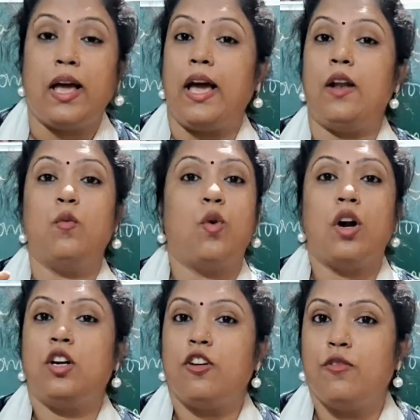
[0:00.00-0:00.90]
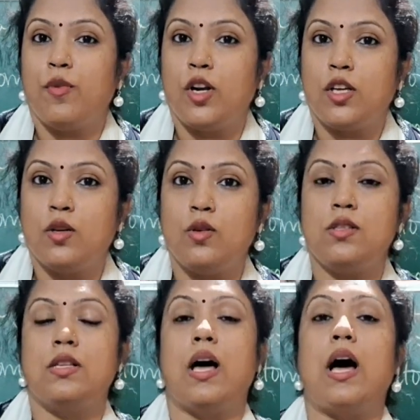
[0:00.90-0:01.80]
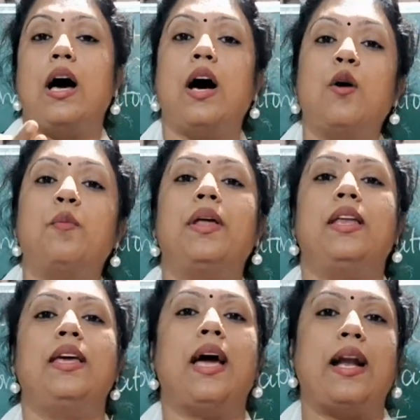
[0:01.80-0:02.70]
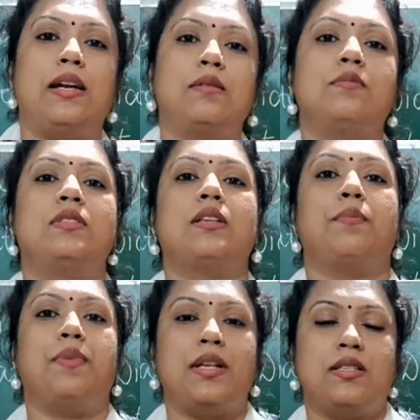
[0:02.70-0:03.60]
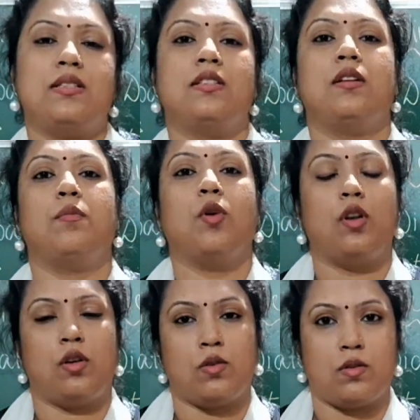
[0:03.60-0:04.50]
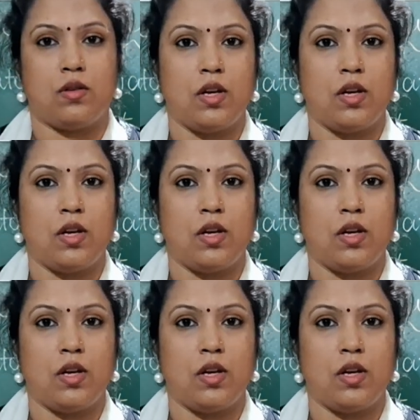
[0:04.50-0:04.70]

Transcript: And what of molecules? How many atoms are present in a molecule?